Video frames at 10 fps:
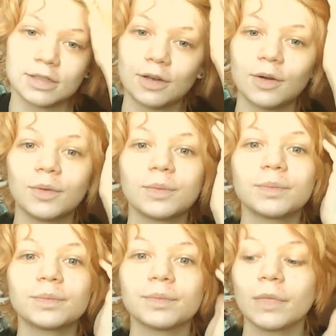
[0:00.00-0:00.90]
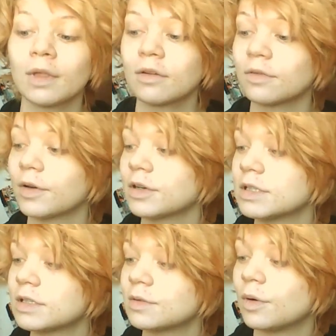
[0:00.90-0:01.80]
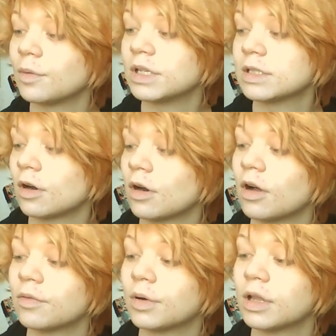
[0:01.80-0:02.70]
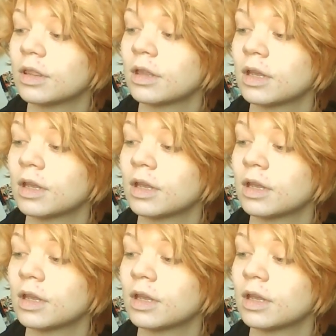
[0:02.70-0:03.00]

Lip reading: vampire. So first, what we start off with